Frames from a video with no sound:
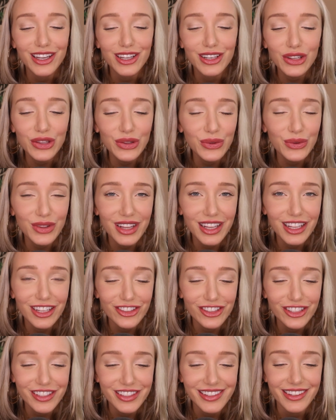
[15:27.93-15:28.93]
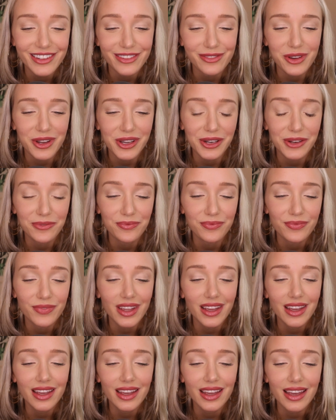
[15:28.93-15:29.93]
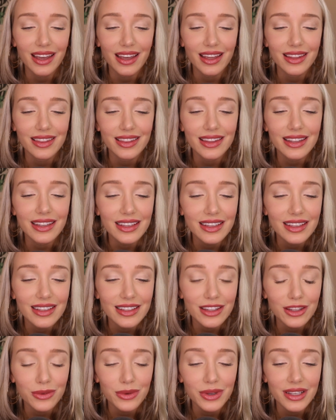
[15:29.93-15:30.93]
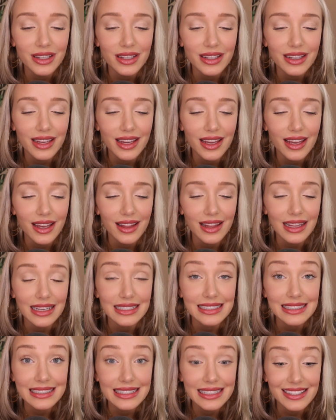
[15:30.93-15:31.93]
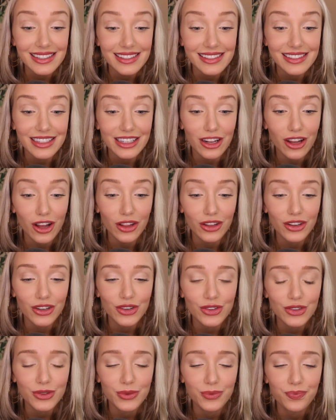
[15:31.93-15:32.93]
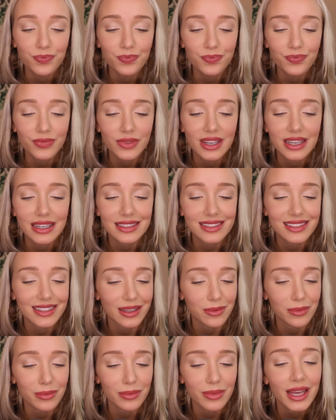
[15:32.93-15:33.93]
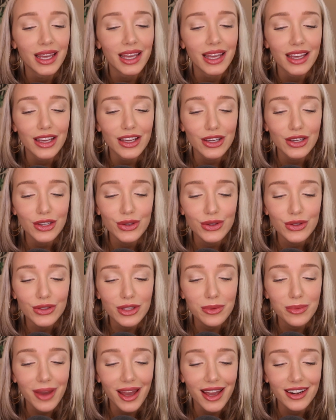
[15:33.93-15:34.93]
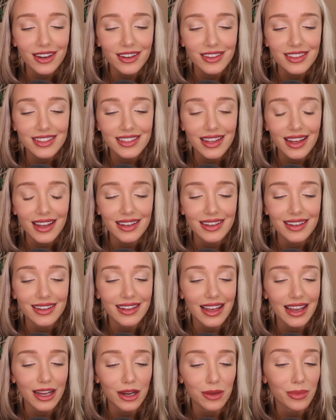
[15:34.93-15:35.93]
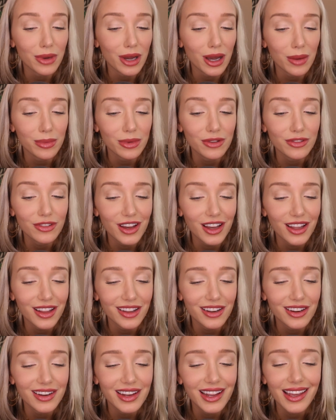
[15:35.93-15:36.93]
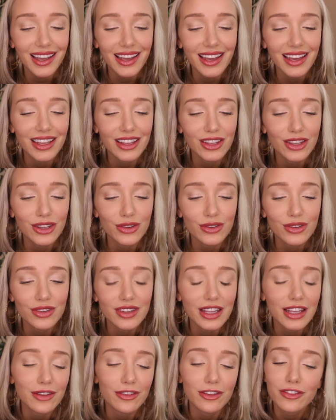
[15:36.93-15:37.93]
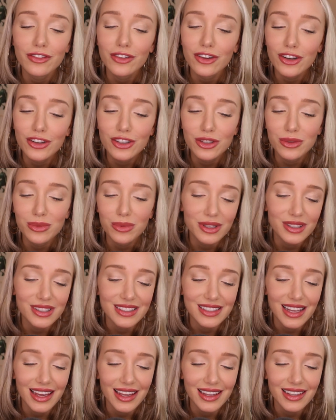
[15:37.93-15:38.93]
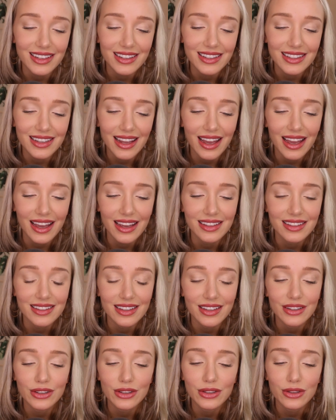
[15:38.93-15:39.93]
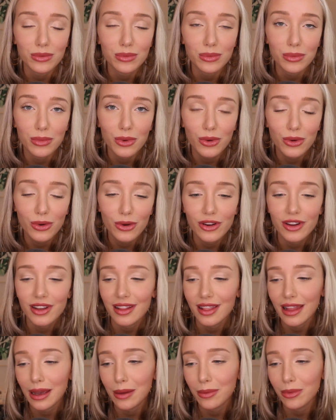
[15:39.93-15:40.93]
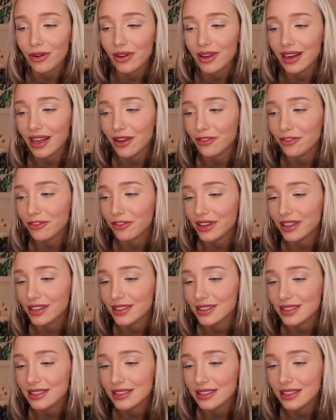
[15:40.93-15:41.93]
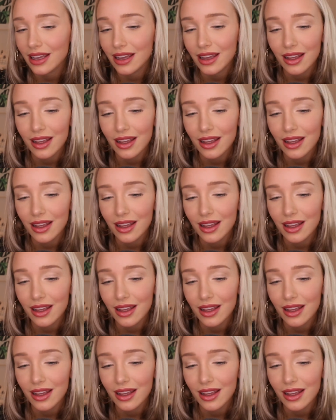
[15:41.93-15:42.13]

two clutches in one. And these retail at $60. A tip, use the pattern side to add a pop of color and use the reversible side to accent more elaborate outfits.